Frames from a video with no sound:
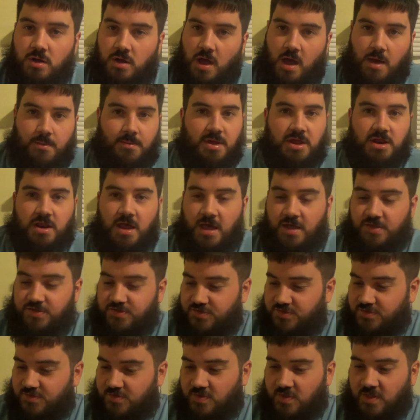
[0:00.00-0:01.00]
I mean, that's
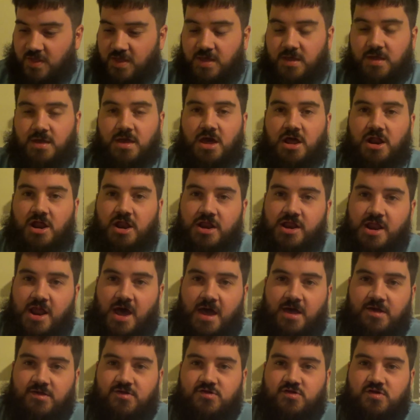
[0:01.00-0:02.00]
slick, got a
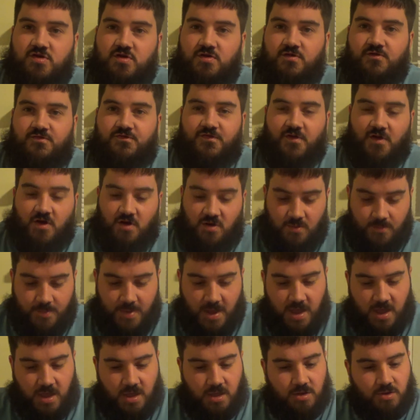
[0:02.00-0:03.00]
nice, good, firm
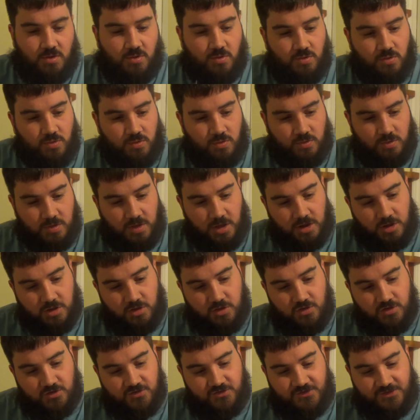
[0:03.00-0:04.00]
handle, got a
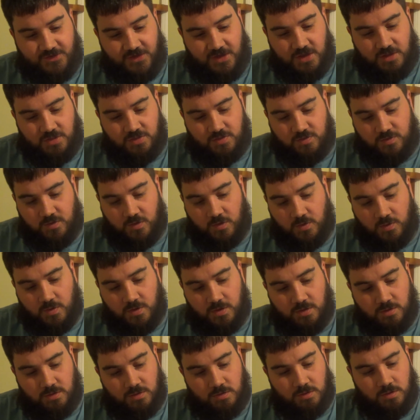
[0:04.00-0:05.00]
good sheath to
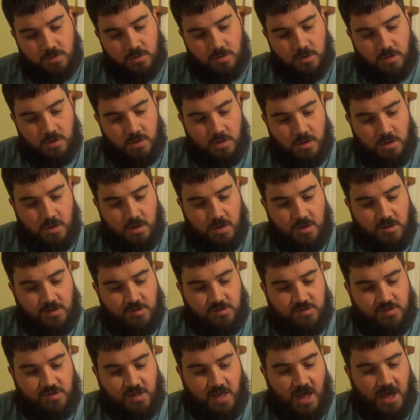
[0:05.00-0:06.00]
it.
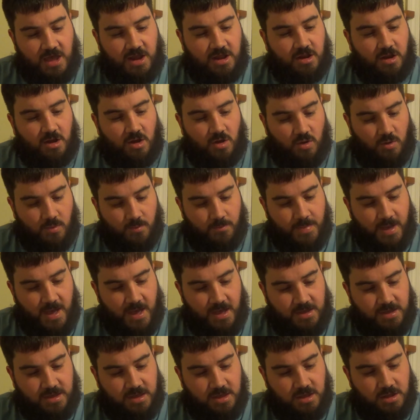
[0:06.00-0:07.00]
Sliding on
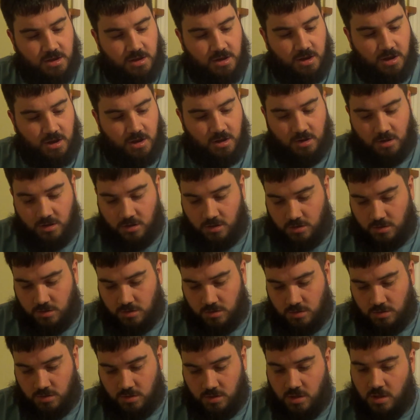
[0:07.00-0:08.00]
back in there.
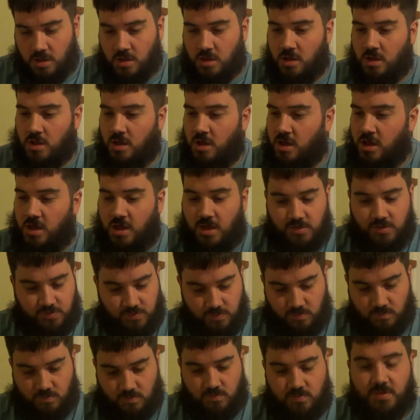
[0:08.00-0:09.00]

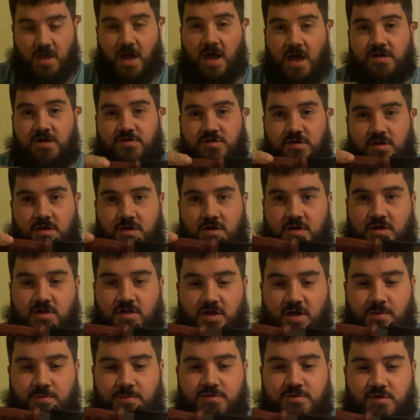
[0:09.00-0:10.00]
It's nice and
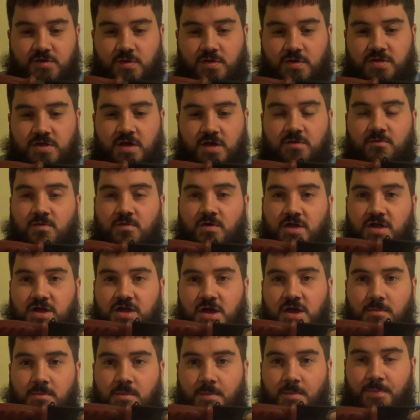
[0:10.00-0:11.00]
clipped so it doesn't really
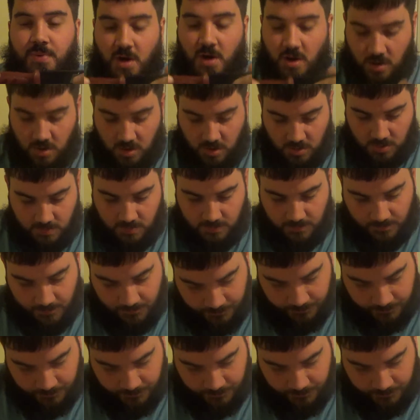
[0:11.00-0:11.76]
come apart.